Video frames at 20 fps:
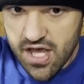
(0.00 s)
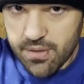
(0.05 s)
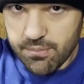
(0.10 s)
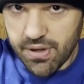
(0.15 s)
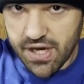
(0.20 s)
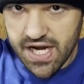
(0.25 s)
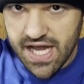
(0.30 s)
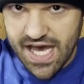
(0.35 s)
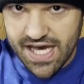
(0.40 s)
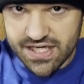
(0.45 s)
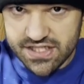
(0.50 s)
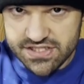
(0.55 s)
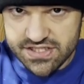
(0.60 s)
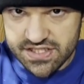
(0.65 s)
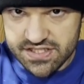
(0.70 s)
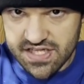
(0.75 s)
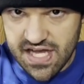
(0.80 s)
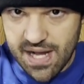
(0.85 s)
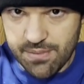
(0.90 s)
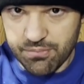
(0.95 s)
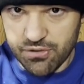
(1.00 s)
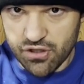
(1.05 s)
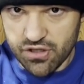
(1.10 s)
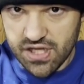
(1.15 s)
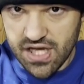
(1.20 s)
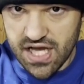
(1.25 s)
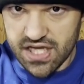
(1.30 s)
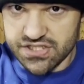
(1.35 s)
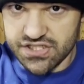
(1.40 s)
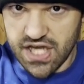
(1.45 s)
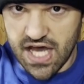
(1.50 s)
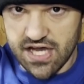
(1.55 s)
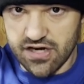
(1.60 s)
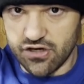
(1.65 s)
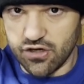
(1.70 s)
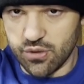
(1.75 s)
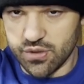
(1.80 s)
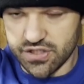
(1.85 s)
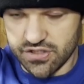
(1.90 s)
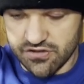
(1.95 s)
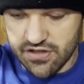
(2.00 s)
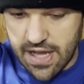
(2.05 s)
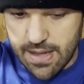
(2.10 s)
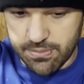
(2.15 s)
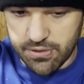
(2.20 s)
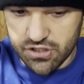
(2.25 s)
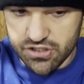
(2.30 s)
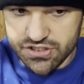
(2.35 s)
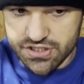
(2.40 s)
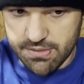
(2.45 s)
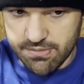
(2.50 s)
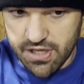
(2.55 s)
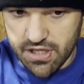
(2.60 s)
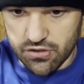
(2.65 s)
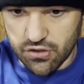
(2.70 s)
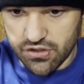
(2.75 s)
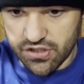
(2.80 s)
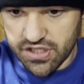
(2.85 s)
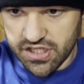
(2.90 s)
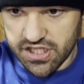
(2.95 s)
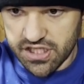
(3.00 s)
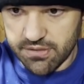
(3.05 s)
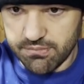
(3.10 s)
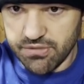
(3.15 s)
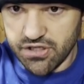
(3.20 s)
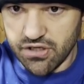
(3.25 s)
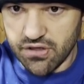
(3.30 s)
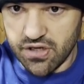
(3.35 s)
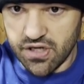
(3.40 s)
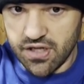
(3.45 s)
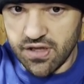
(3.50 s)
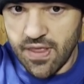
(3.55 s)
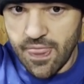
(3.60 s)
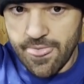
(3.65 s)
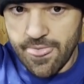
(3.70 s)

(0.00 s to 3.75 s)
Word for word: But how does the top look, guys? I don't know what the top looks, so I'm not looking in the mirror.